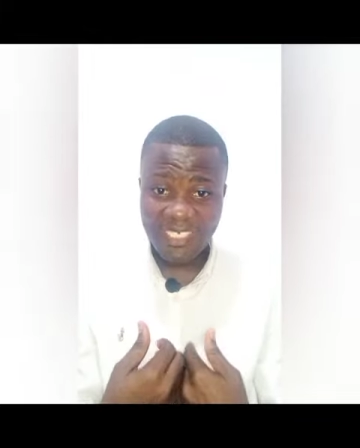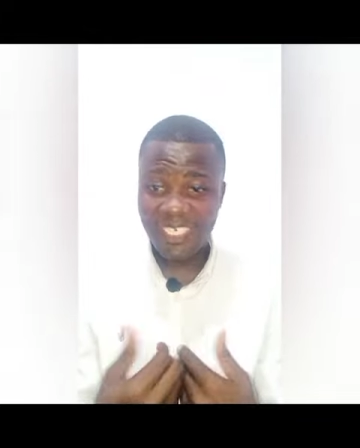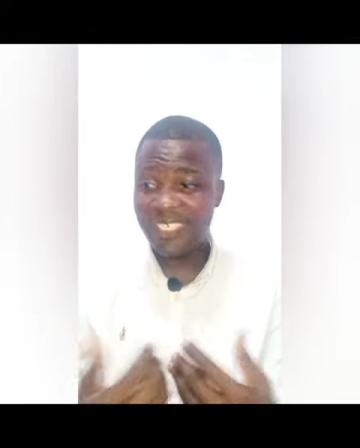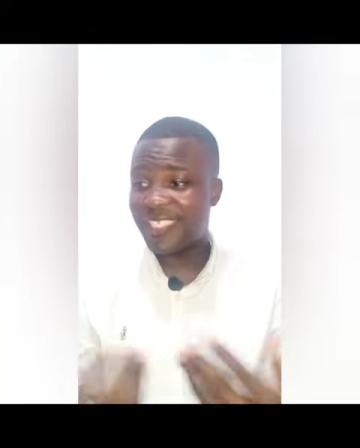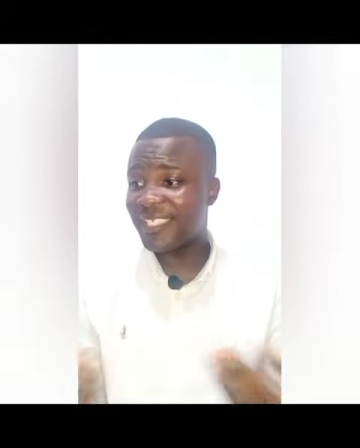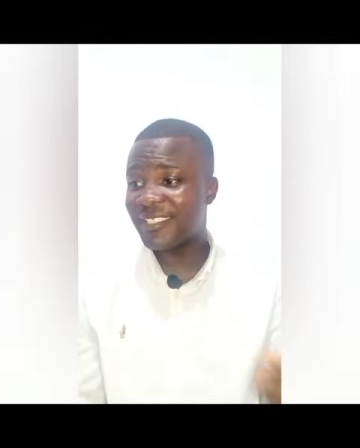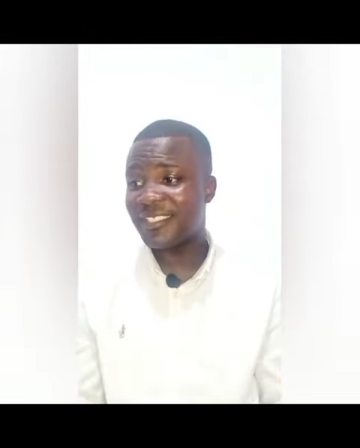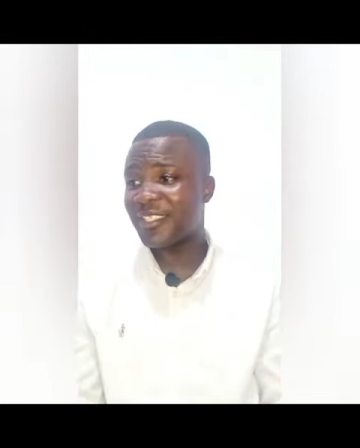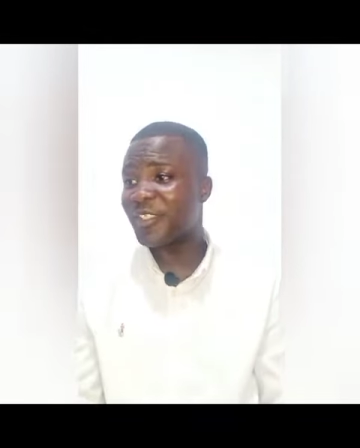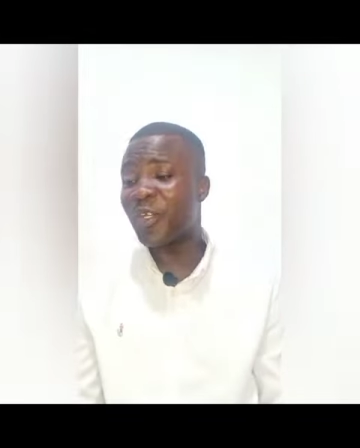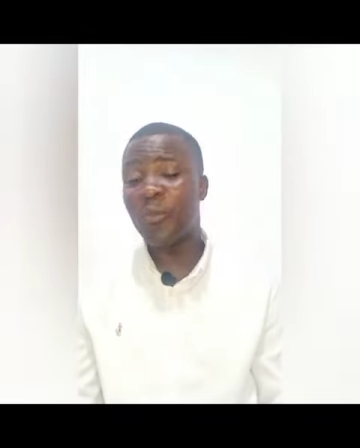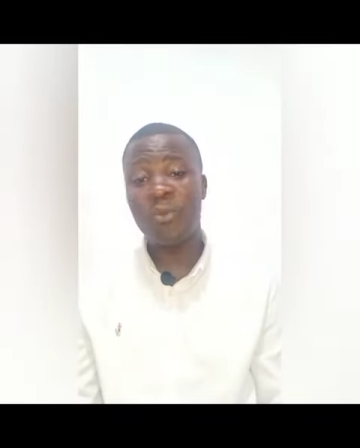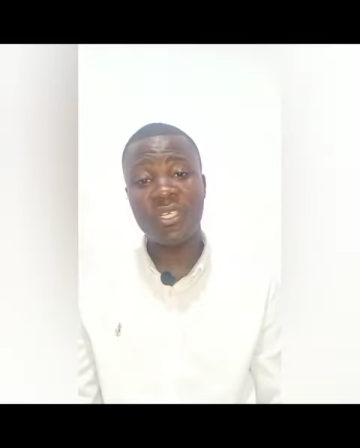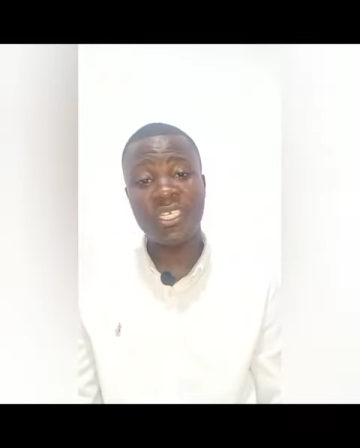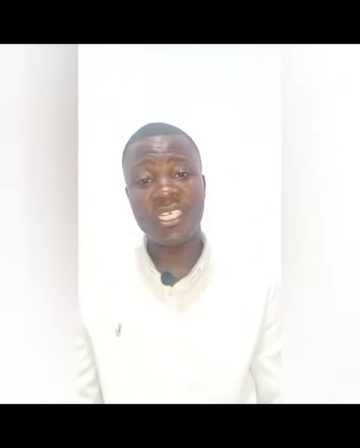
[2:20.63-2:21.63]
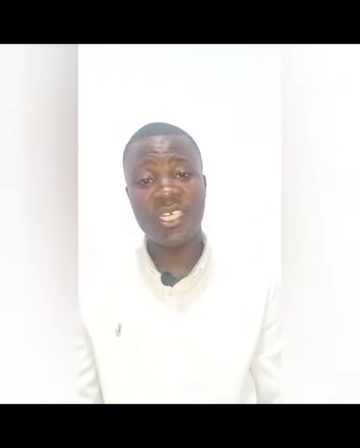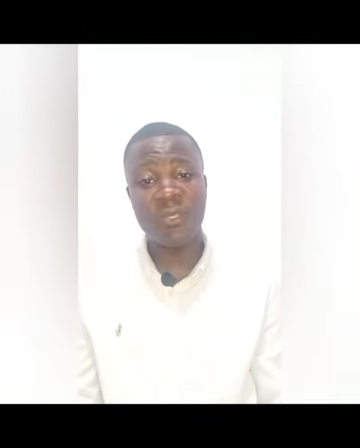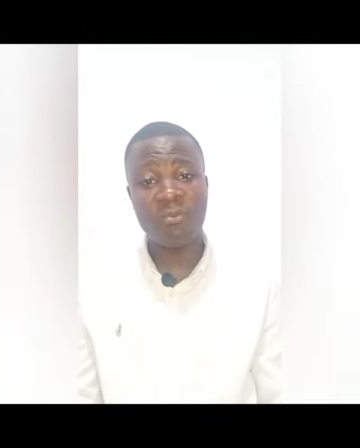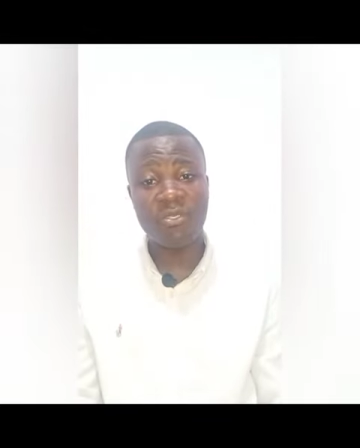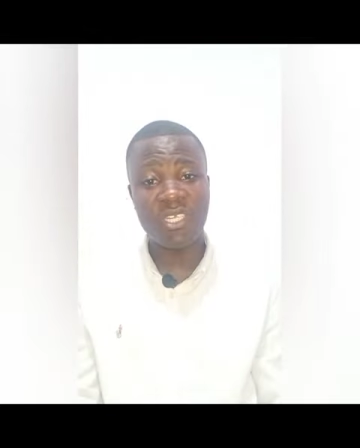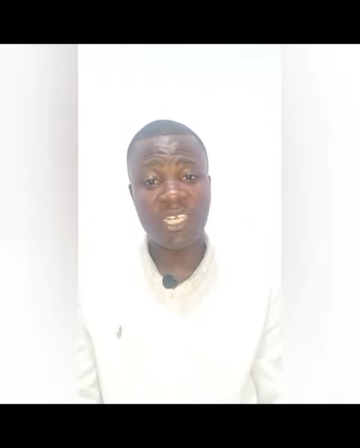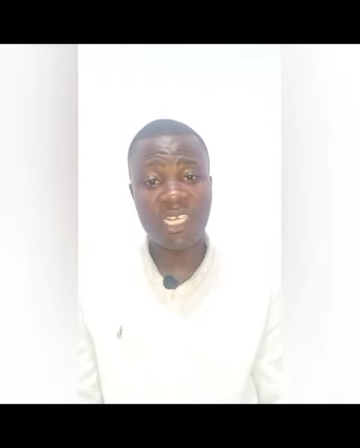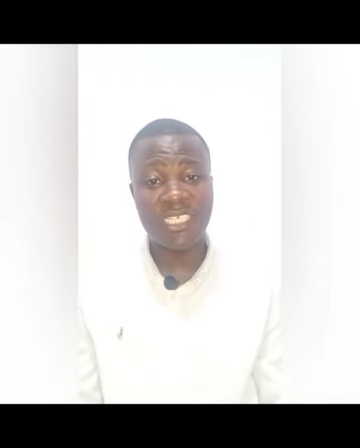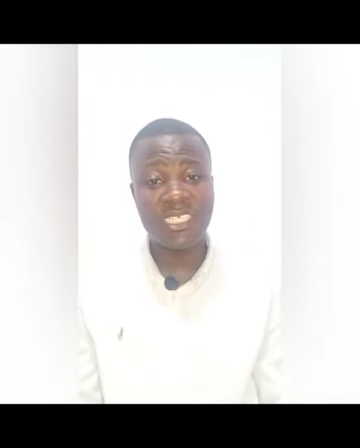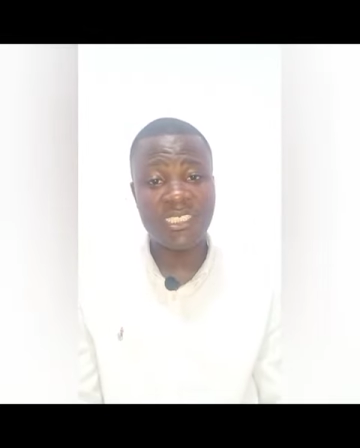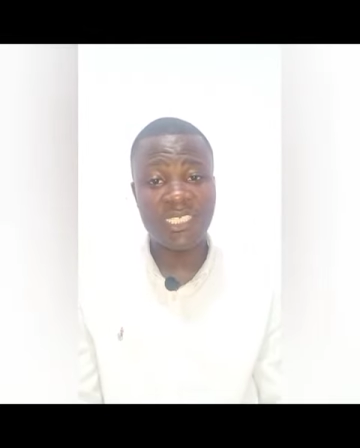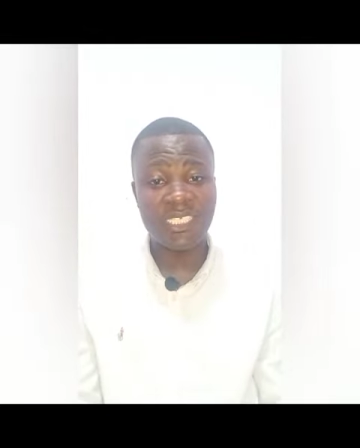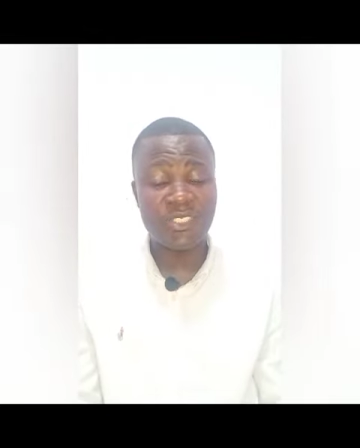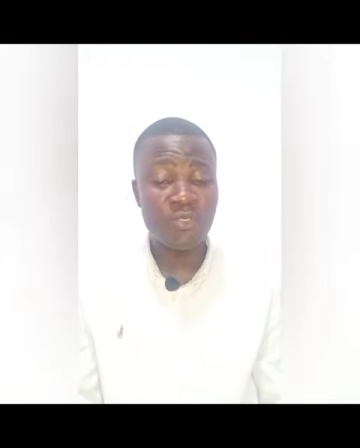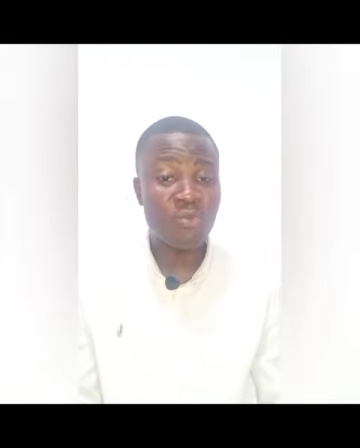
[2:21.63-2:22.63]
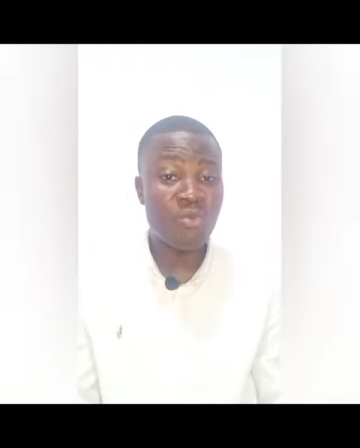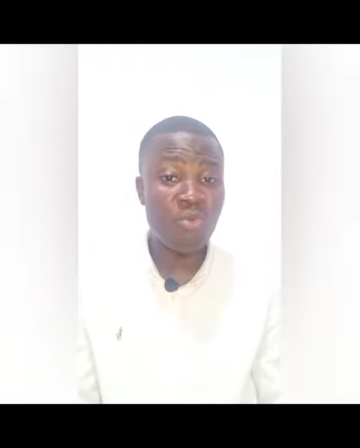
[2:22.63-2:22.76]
then nobody can be against us.